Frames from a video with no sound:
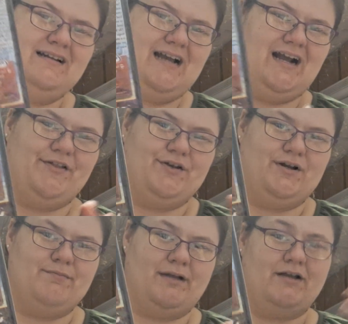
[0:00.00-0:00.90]

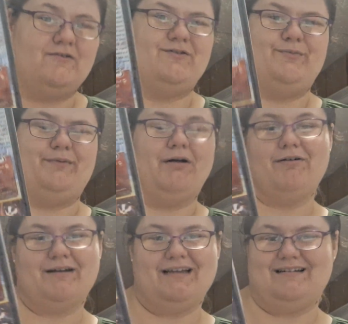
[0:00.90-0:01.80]
either my uncle
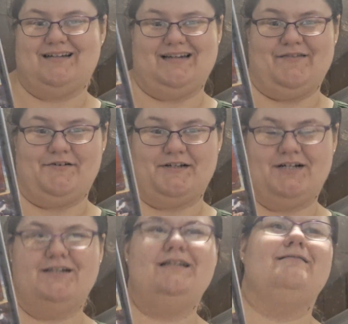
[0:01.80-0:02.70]
borrowed it and never
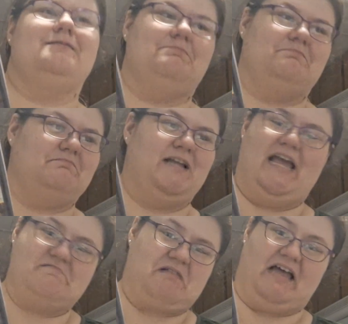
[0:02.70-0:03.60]
returned it.
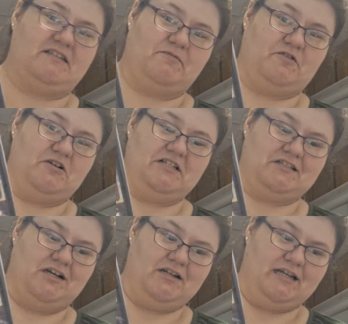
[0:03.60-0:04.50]
Can't ask him for it. He's
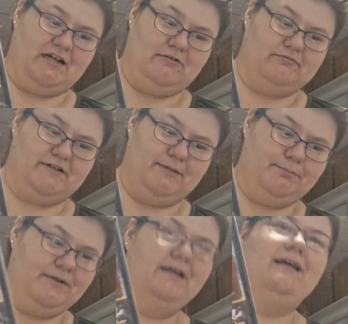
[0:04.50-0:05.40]
gone now. Rip.